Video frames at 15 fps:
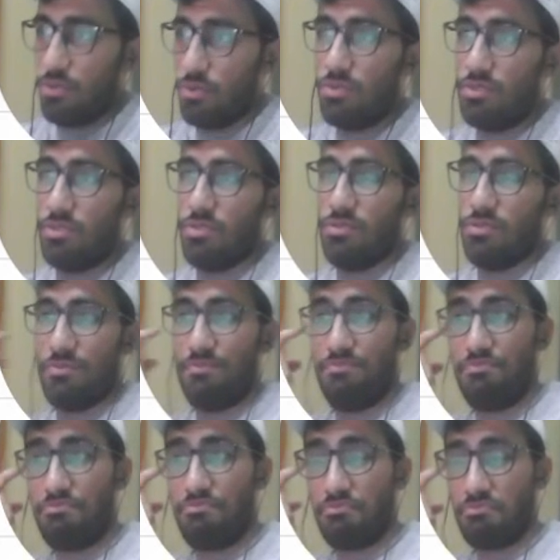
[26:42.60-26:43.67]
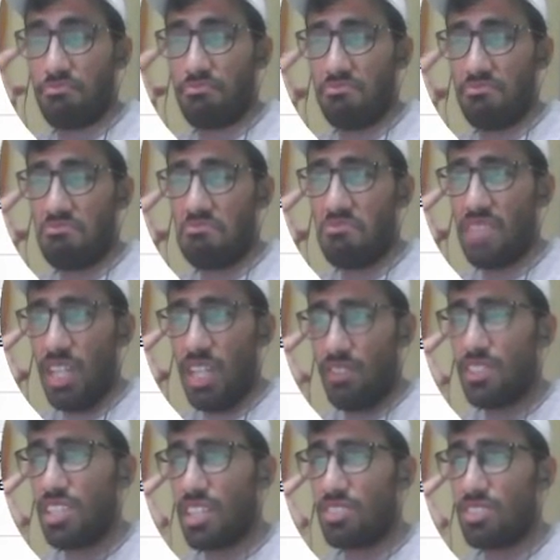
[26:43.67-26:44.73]
2. So it
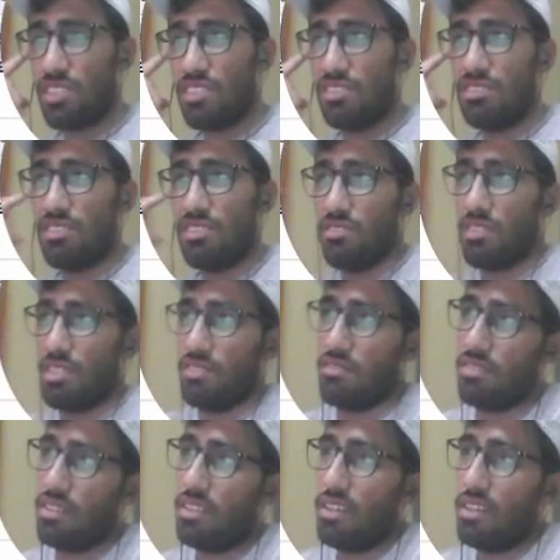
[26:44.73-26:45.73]
was actually good. You can